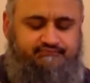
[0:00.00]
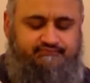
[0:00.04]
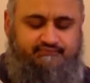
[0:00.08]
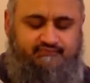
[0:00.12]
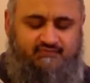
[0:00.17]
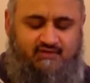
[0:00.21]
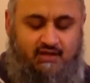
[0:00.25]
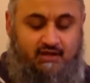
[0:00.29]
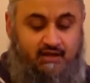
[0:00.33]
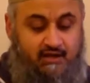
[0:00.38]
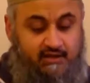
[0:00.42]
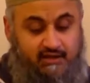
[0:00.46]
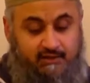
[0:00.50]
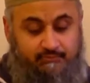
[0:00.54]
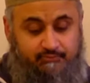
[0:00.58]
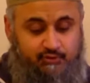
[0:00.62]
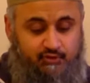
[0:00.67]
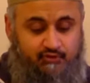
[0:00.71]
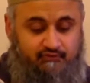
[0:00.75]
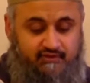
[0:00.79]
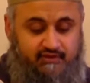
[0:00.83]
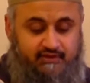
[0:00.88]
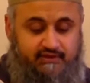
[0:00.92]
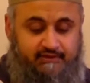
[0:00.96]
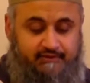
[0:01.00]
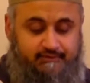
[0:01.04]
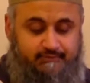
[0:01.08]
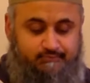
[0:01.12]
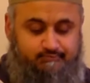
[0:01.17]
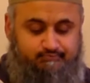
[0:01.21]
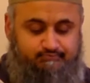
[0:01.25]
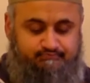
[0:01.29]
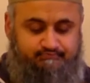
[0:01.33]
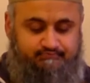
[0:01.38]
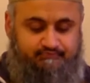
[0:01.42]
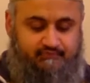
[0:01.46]
And I'll prove it now.
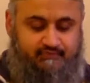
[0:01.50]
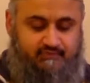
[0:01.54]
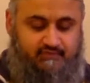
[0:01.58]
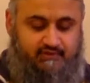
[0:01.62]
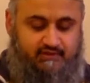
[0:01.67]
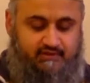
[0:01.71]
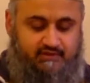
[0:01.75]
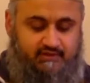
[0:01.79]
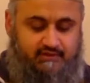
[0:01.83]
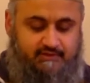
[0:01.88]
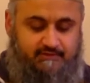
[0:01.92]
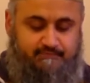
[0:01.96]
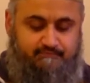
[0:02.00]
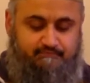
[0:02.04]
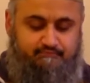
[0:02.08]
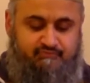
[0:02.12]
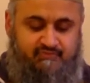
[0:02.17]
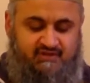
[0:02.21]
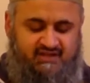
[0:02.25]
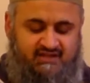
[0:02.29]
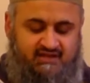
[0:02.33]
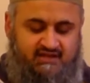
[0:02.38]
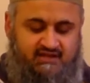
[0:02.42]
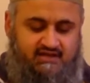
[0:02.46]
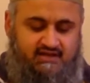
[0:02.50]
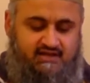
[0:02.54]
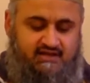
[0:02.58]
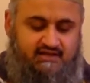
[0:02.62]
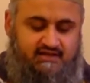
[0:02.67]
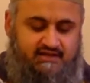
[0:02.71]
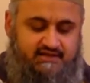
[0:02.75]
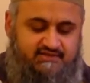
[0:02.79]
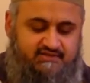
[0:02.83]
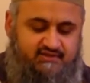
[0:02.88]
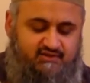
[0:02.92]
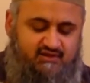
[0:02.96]
Okay.
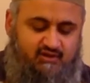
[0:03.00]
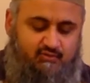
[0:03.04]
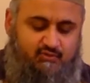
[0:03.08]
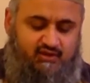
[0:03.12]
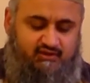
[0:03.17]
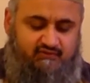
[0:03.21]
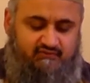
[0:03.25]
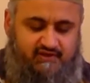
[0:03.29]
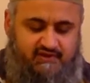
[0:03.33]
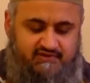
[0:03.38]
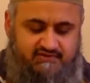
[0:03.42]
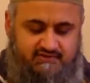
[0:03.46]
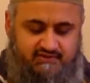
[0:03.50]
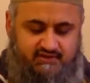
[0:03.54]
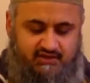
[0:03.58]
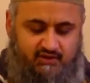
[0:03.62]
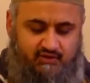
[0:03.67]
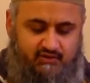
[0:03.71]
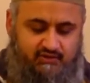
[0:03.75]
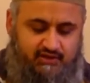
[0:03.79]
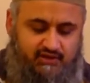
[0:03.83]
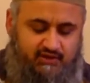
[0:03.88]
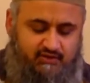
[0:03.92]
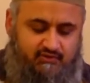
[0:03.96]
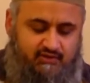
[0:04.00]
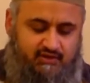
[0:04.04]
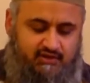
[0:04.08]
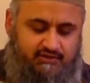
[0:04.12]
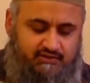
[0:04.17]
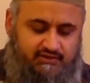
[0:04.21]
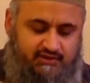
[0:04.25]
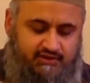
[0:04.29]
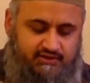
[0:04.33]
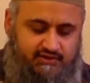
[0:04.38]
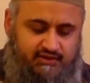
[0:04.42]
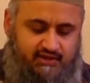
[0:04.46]
Let's look at one verse in the Holy
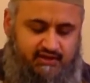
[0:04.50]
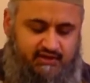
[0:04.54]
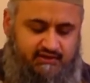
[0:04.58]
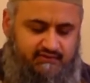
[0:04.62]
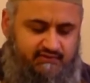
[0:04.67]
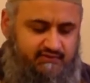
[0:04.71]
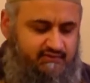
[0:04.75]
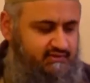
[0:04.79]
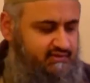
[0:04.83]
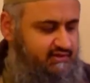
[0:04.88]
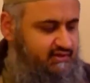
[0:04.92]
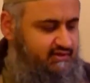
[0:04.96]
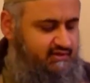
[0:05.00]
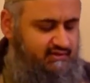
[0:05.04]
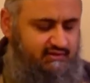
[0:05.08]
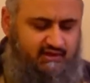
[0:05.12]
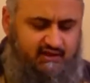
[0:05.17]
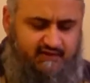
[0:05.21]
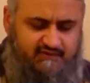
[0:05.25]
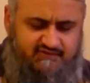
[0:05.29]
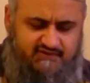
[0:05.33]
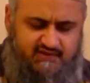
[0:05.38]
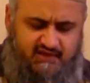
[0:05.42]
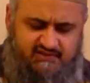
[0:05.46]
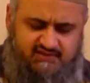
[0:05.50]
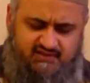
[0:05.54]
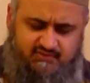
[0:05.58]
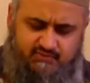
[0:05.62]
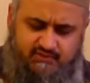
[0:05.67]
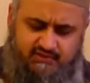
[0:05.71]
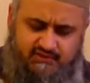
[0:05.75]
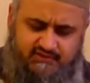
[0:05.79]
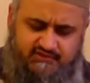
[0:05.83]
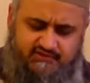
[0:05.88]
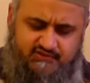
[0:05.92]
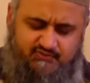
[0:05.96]
Quran. I, I I've started
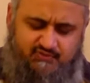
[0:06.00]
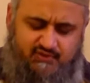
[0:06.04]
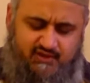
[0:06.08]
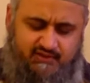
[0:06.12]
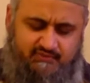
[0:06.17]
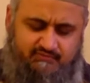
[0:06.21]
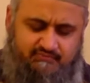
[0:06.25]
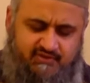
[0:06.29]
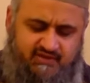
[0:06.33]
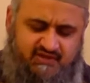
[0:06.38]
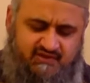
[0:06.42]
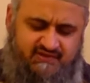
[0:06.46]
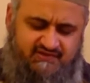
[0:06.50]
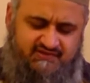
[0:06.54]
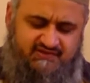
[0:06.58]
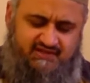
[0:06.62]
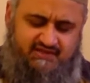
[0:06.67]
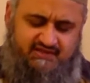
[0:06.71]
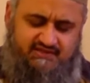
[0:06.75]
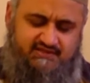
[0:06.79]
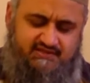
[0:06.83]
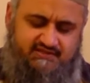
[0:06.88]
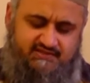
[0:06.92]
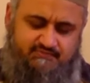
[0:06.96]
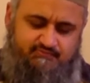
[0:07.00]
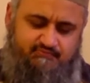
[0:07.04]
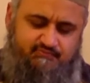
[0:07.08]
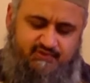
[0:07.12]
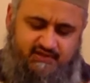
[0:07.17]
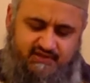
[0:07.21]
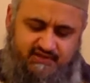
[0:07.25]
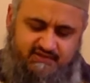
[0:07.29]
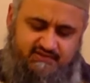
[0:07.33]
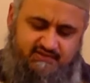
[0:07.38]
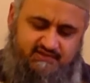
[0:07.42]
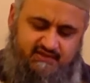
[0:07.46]
with this one because it just
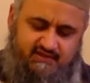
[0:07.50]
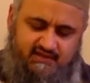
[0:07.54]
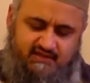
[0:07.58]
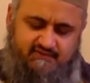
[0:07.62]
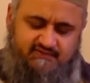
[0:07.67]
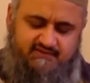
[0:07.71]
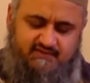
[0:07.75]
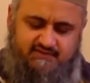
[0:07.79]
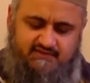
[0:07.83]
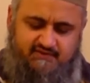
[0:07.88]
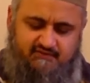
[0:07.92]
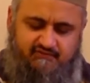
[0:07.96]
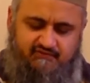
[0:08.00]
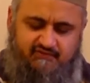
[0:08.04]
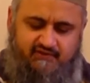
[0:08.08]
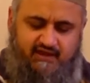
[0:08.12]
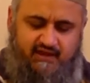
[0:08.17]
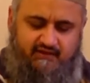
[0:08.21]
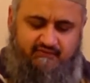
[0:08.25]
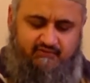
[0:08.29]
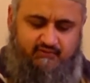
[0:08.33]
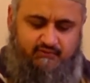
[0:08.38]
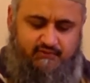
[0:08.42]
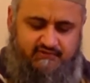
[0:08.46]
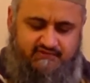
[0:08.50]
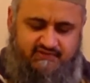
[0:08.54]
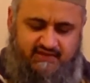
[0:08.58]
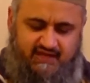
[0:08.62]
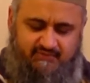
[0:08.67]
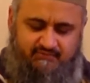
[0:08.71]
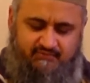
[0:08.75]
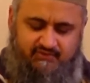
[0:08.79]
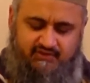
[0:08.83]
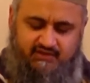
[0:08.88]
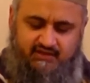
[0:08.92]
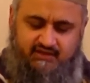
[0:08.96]
brings gives us a flavor of what's
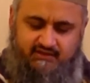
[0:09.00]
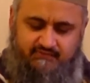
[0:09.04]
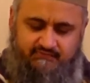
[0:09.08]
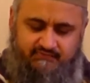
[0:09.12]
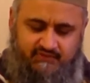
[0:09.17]
happening.